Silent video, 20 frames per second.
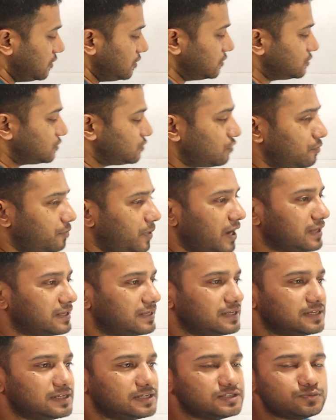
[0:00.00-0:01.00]
So by
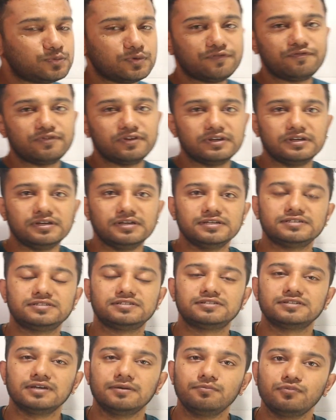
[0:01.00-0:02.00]
this we finish
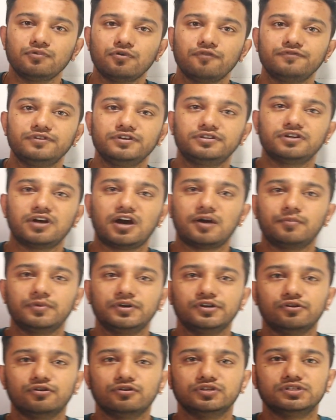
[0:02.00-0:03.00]
some of the
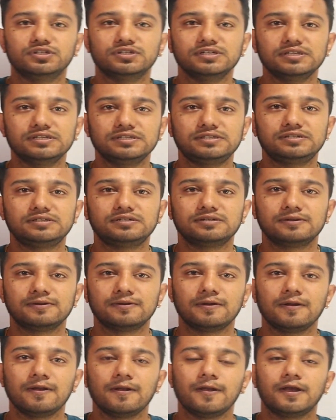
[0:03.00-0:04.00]
terminologies,
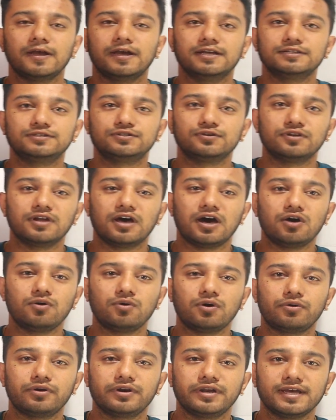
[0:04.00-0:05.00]
and so now
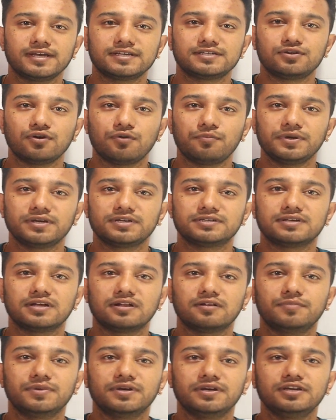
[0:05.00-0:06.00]
our next topic
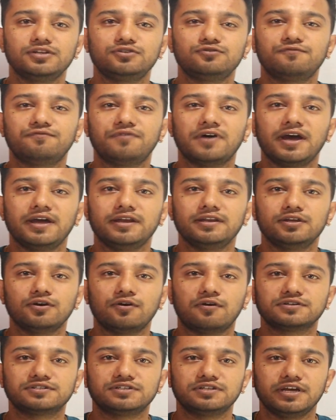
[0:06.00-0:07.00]
shall be to find the
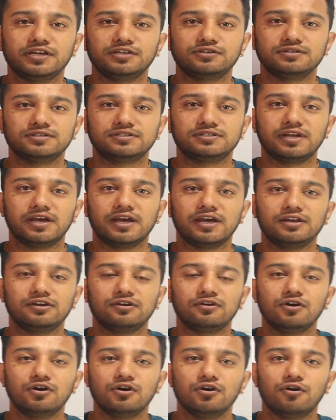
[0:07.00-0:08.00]
oxidation
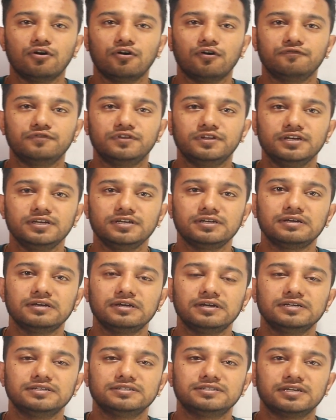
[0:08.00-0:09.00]
state of the
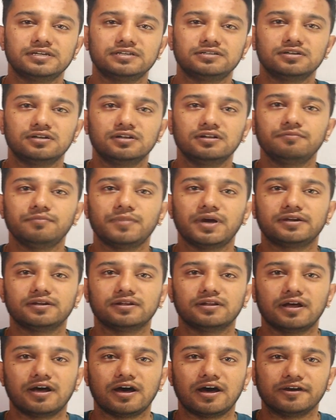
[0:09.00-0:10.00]
central
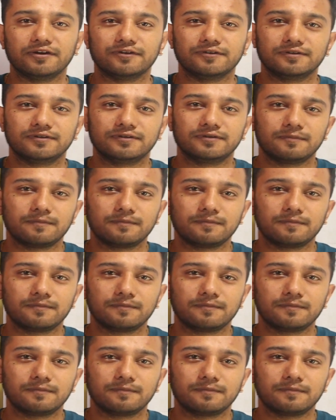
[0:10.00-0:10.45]
metal ion.